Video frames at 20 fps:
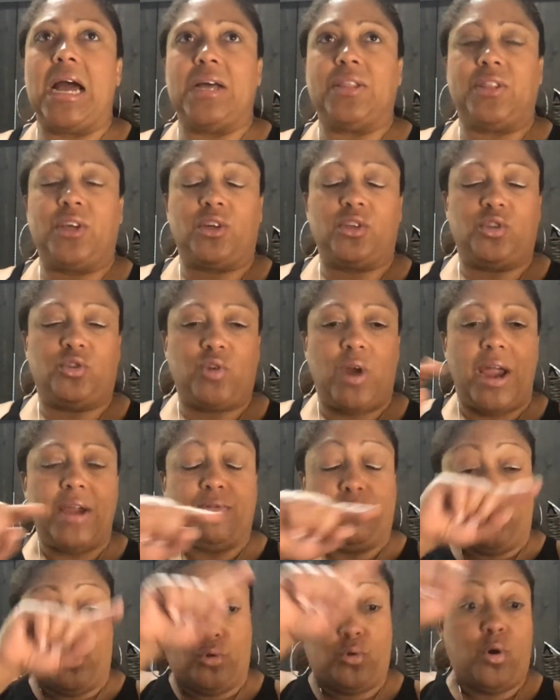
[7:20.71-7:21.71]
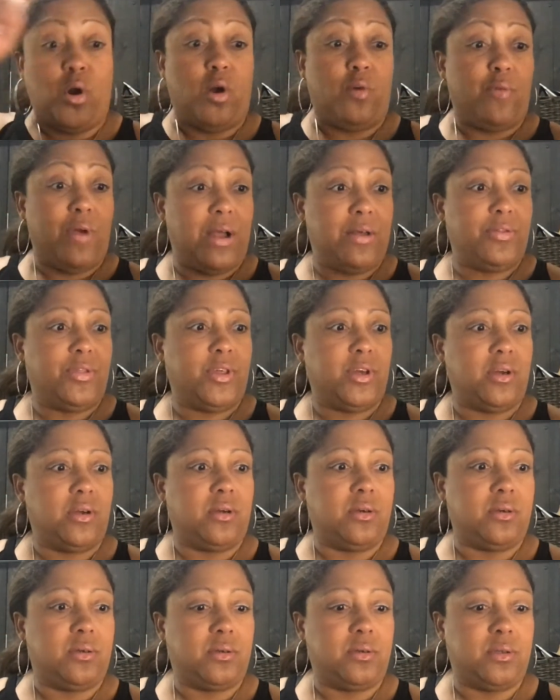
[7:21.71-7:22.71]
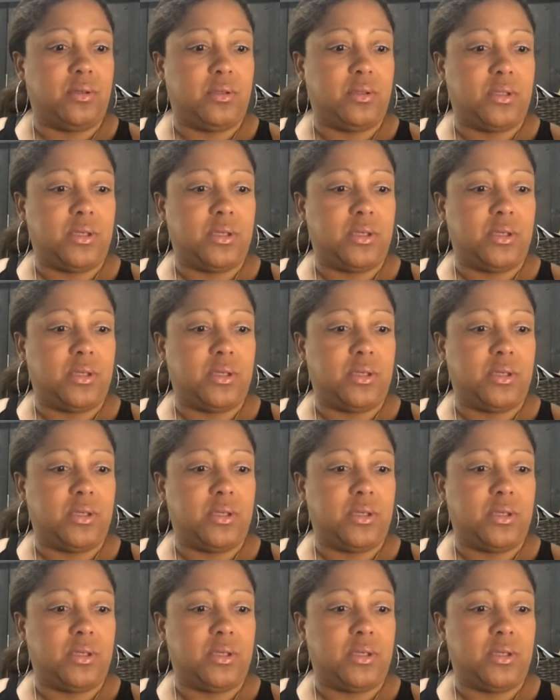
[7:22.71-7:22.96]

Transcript: the dry root around the